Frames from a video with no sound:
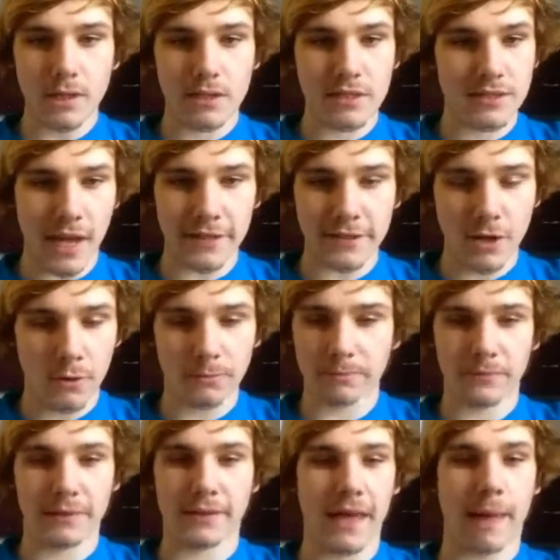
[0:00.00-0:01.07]
Side note,
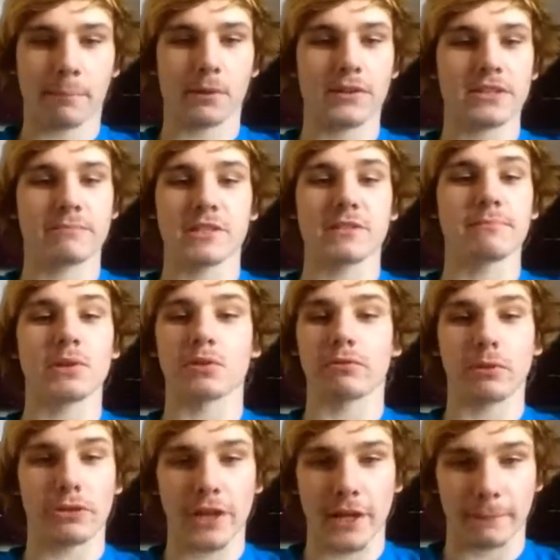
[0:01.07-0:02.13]
capitalism is a beautiful thing.